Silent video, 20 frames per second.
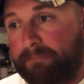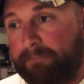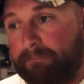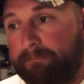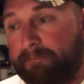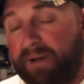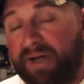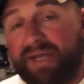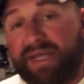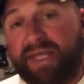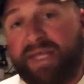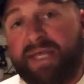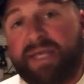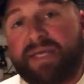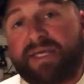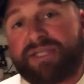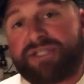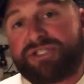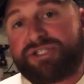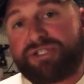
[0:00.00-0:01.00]
money
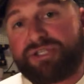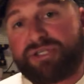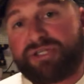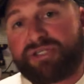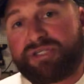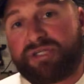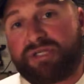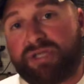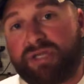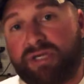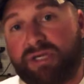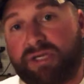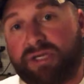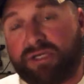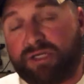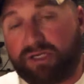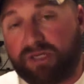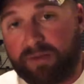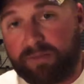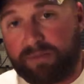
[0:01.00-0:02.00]
is just
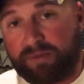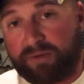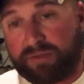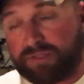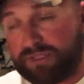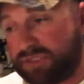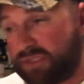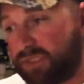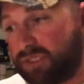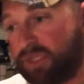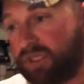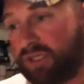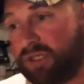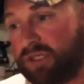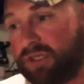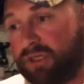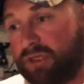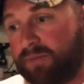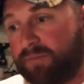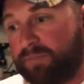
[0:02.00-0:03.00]
numbers
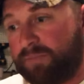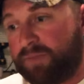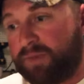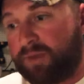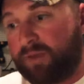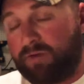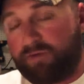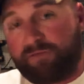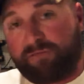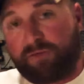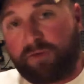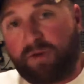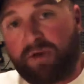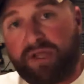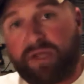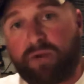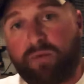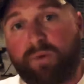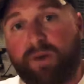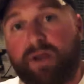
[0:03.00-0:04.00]

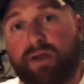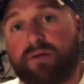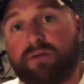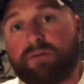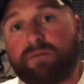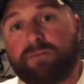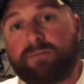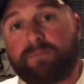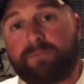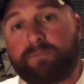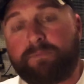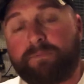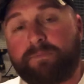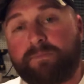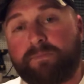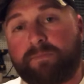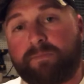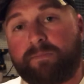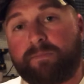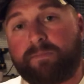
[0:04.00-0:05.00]
floating around
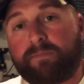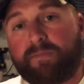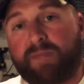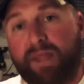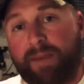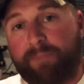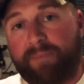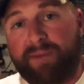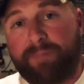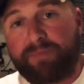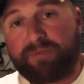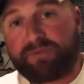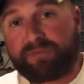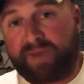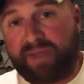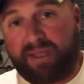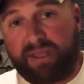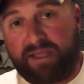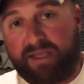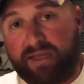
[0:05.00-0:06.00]
in people's
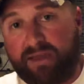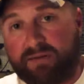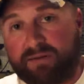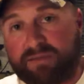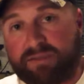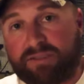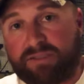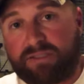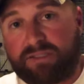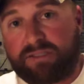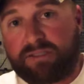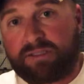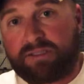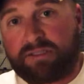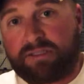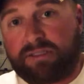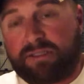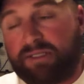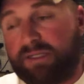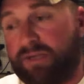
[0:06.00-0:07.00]
bank accounts.
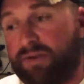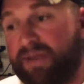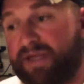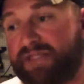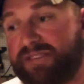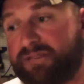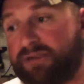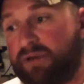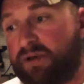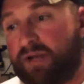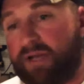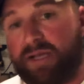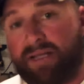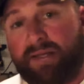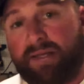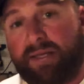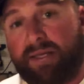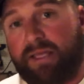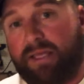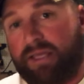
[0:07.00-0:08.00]
You know, it's
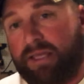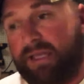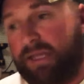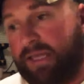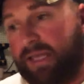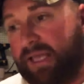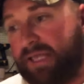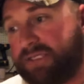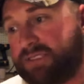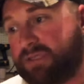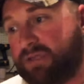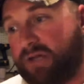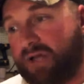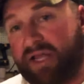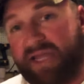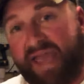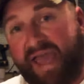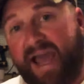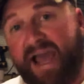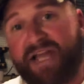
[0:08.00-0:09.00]
not it's
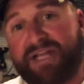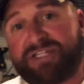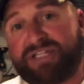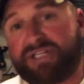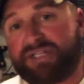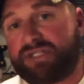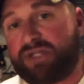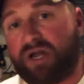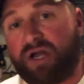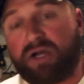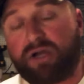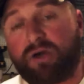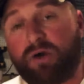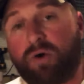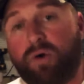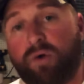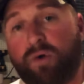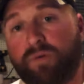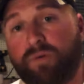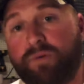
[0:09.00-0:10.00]
not cash, it's not
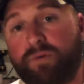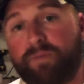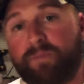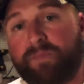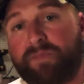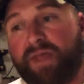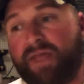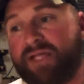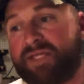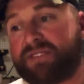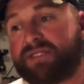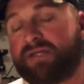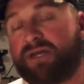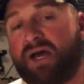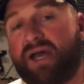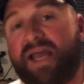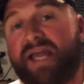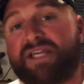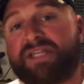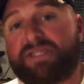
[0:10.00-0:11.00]
gold, it's
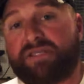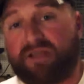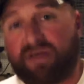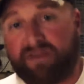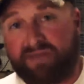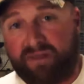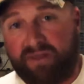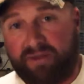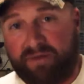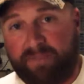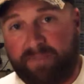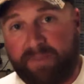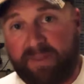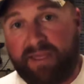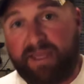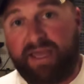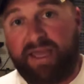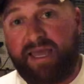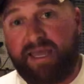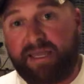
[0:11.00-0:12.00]
not it's nothing.
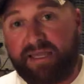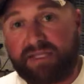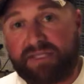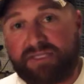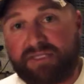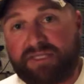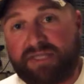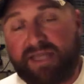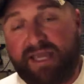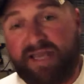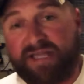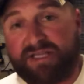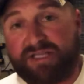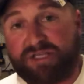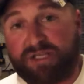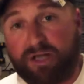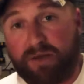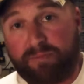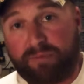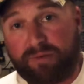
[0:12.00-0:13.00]
It is it's
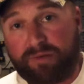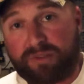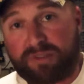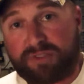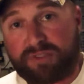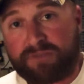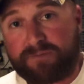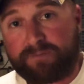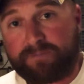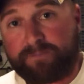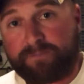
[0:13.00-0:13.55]
numbers.